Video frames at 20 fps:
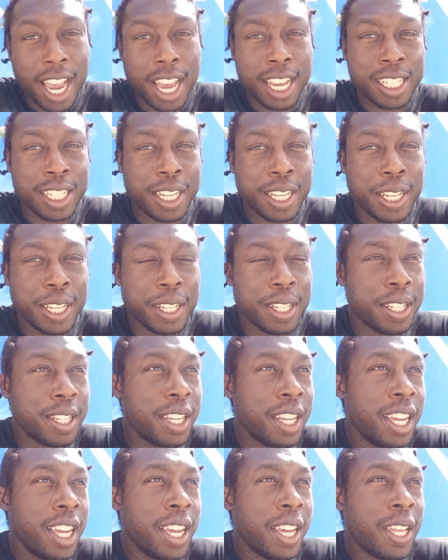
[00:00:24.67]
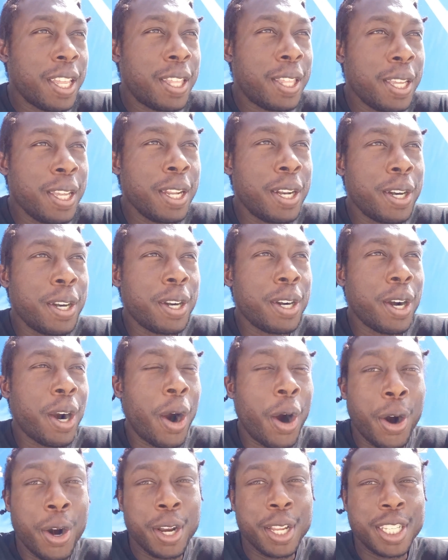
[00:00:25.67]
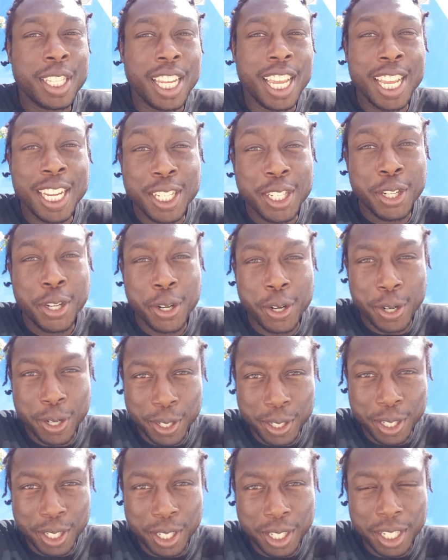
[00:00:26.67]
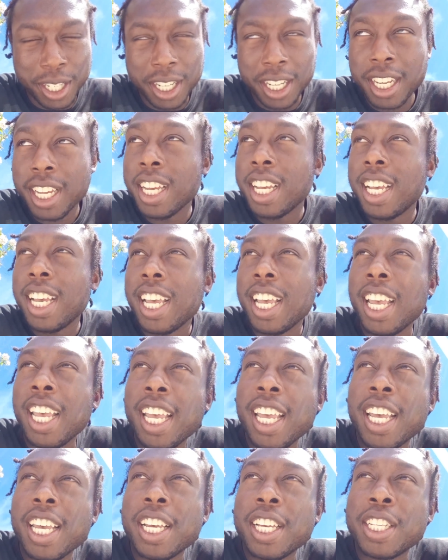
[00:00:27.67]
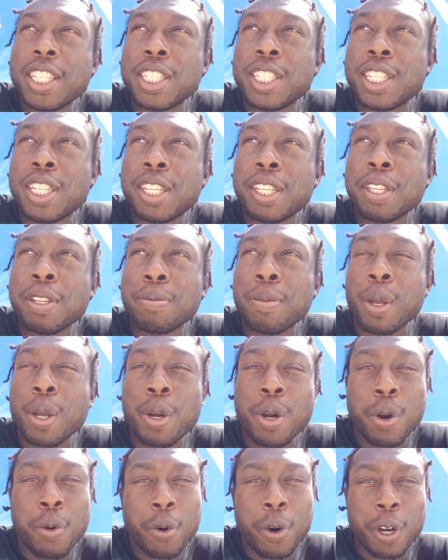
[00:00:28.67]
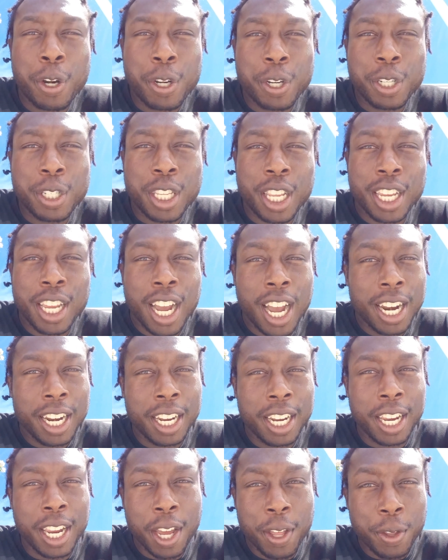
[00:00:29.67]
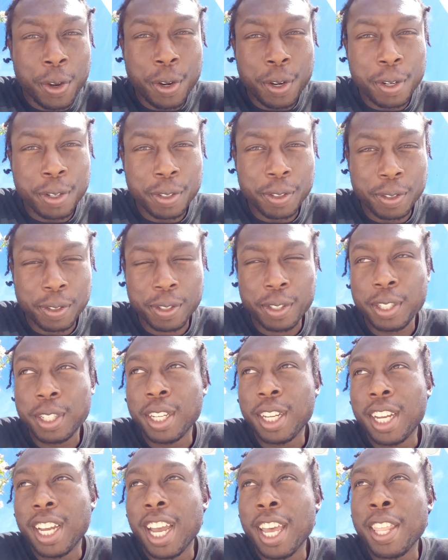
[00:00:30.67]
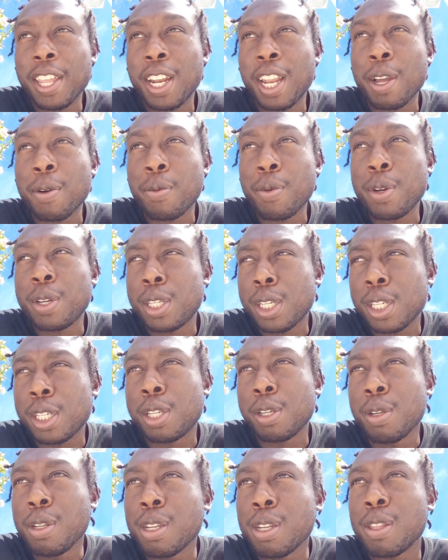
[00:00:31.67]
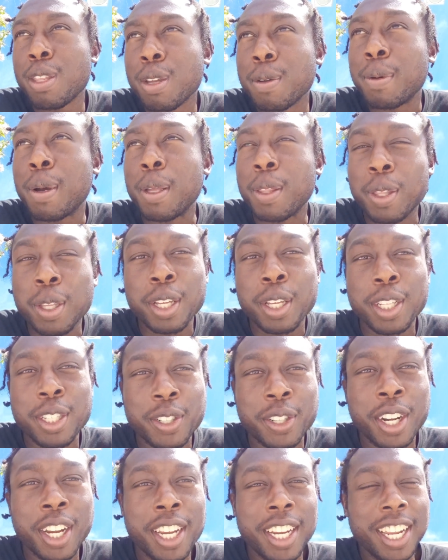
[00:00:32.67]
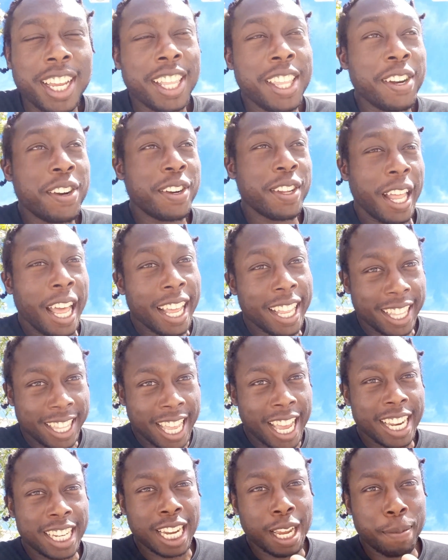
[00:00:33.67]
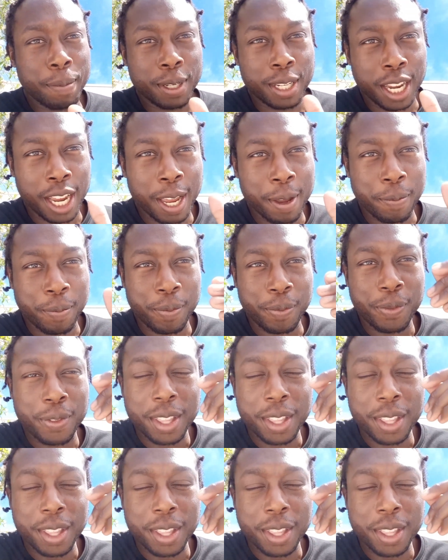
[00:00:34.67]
as a theater artist intern. And my coworkers, they got together, and they're like, we should do something about this, right? And they're like that type of type.